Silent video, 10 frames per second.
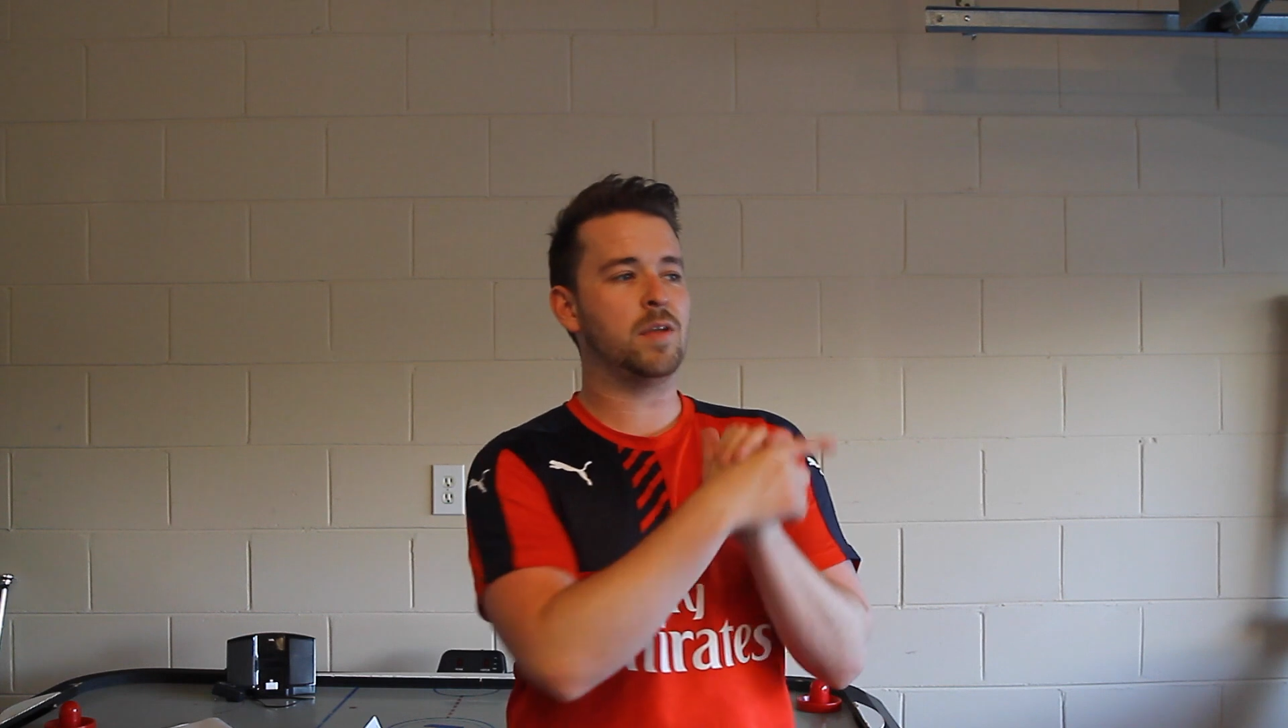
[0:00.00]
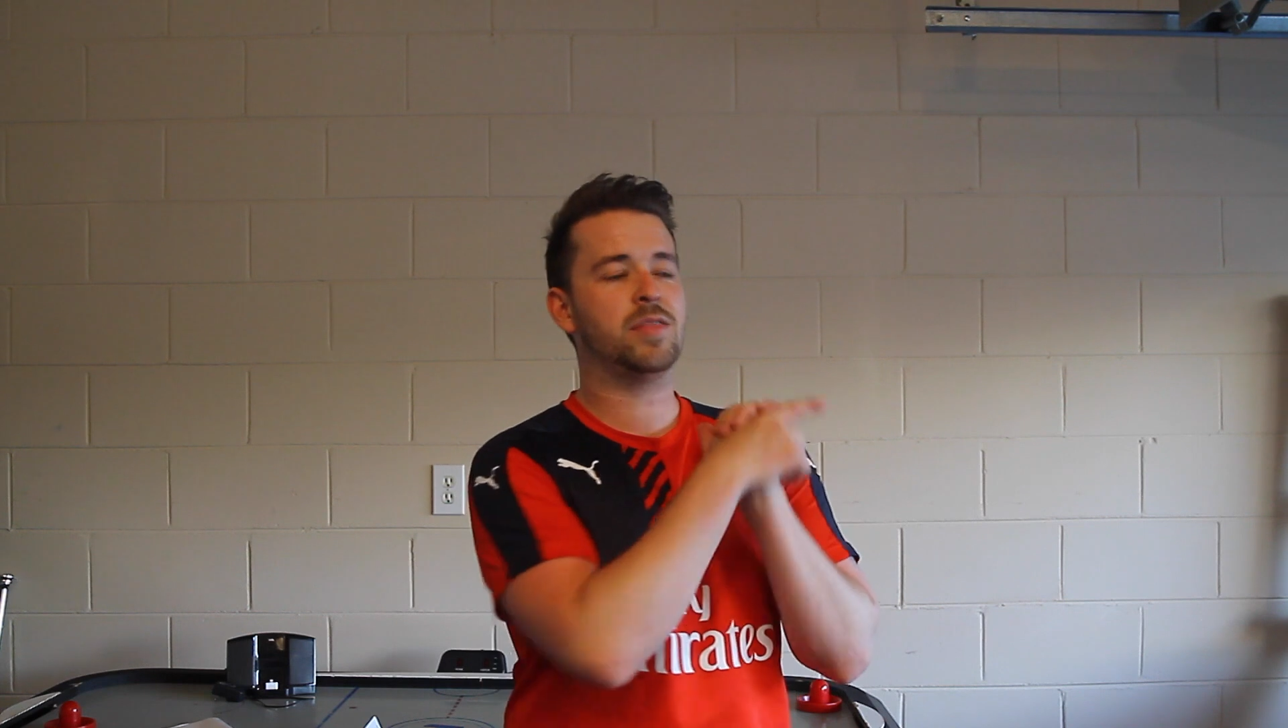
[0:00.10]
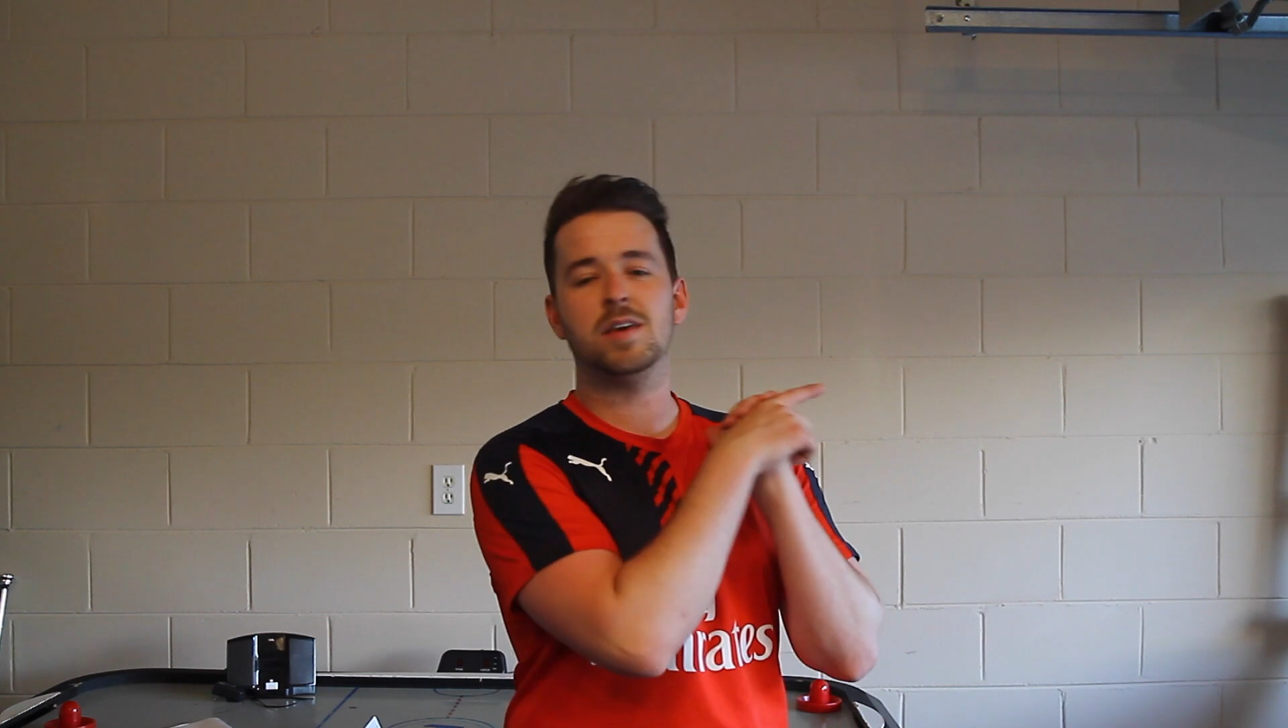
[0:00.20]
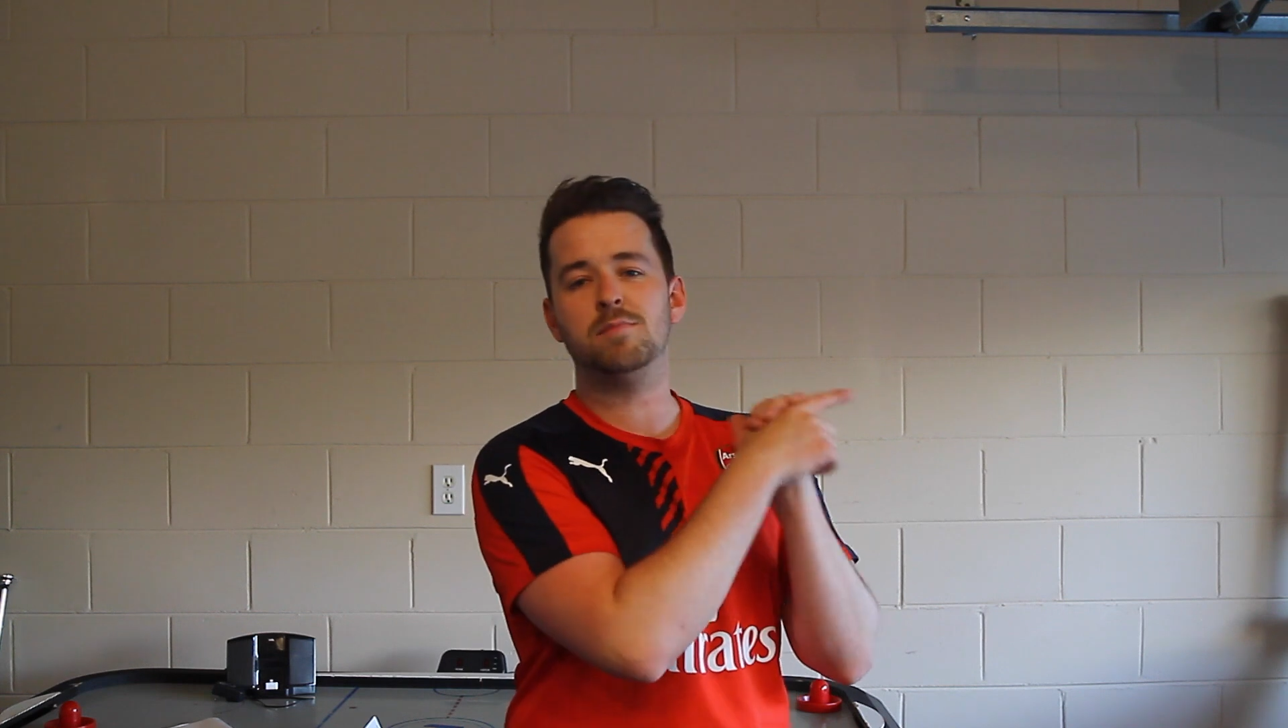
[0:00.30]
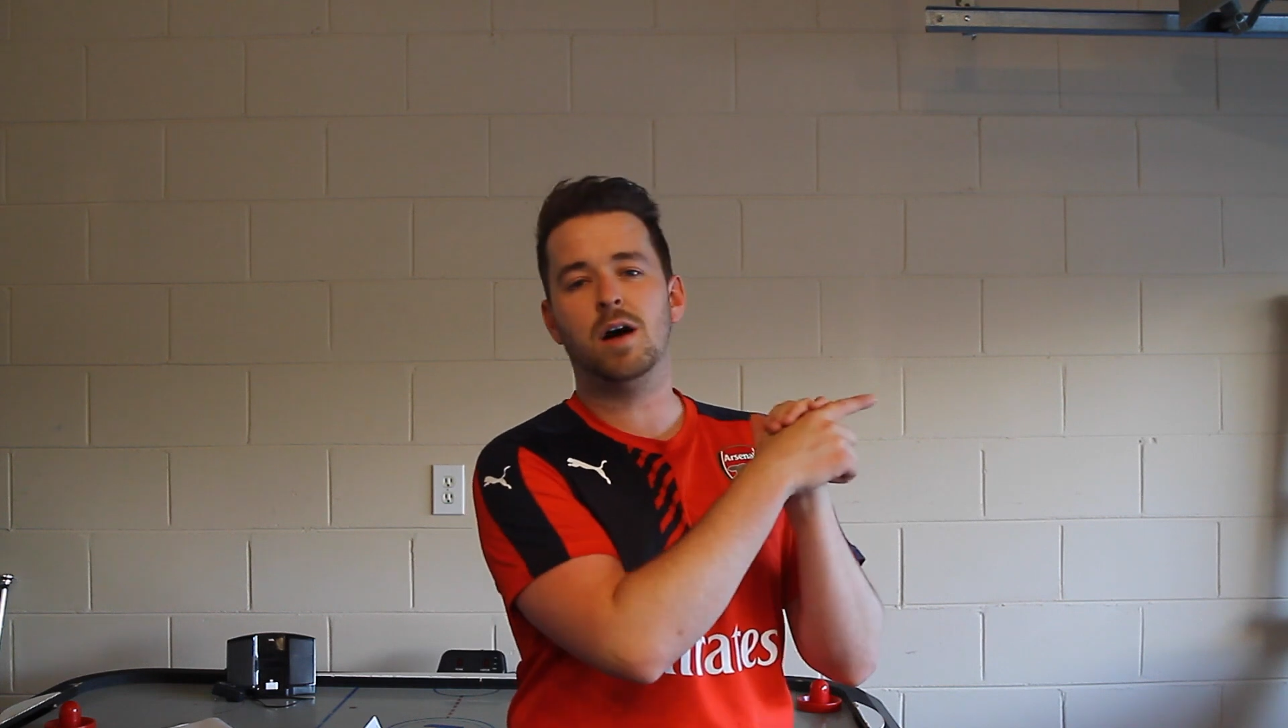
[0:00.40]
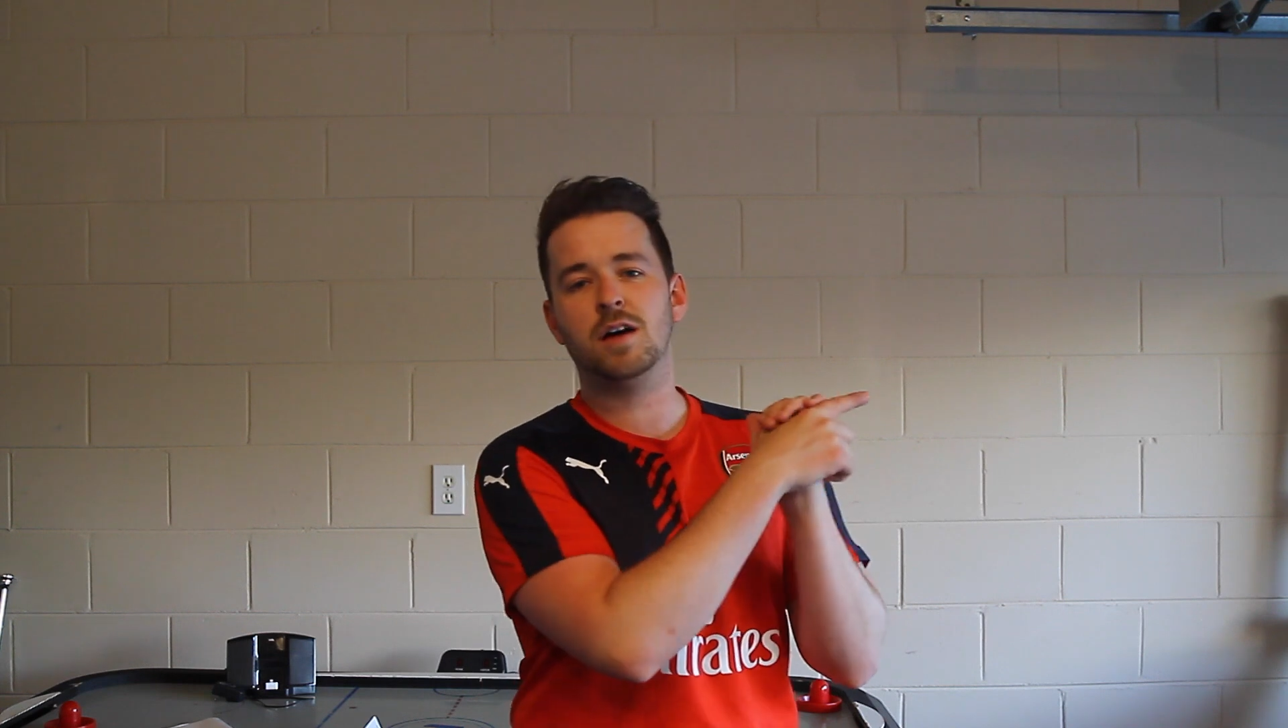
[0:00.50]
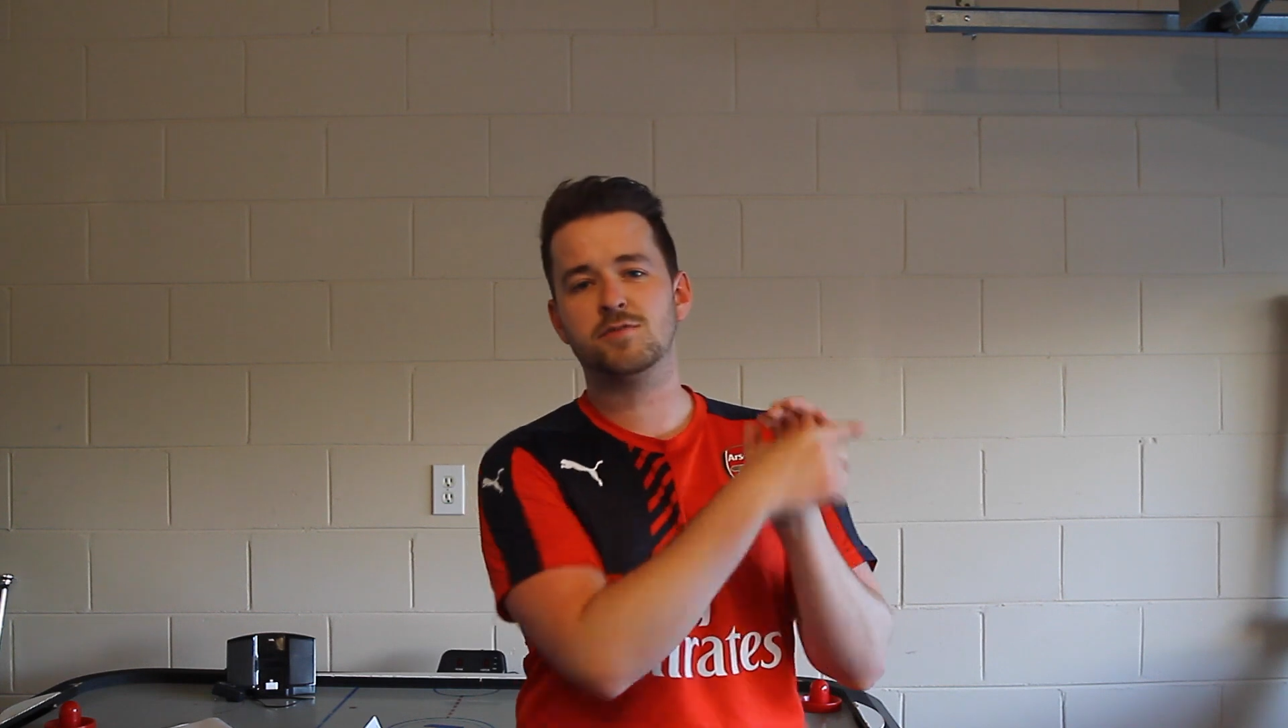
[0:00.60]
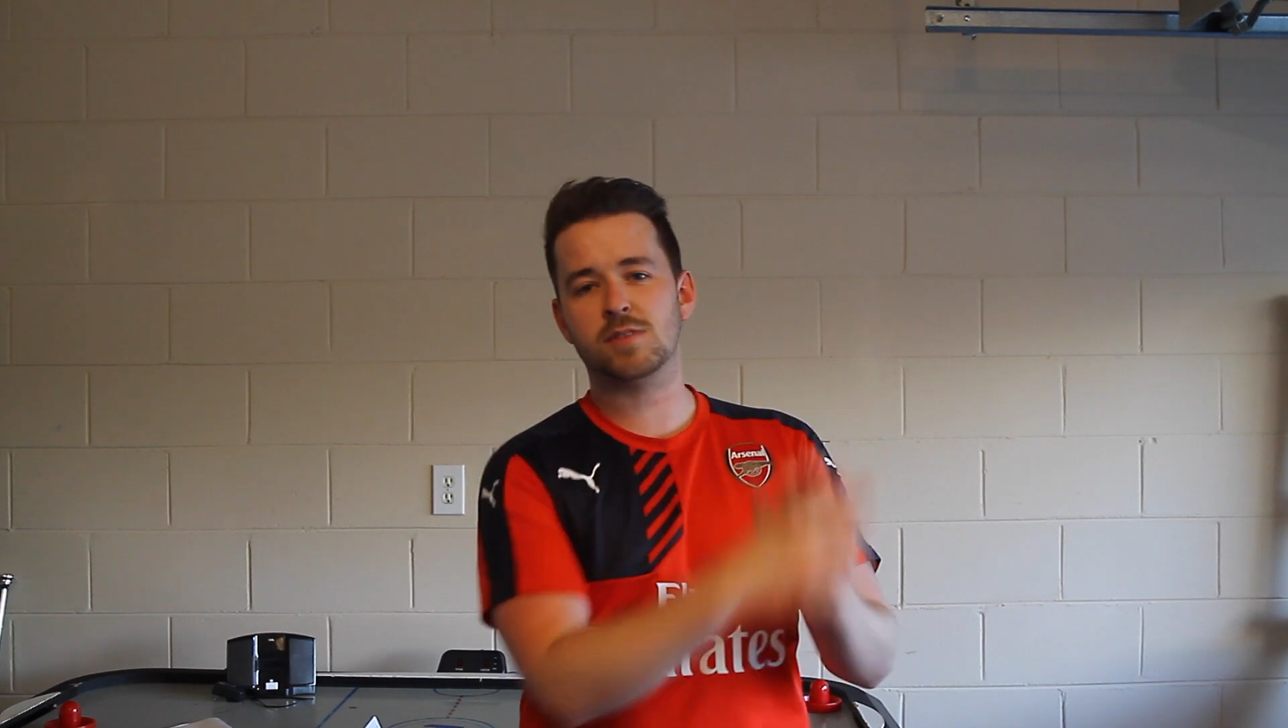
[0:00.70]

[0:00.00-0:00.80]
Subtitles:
of theme parks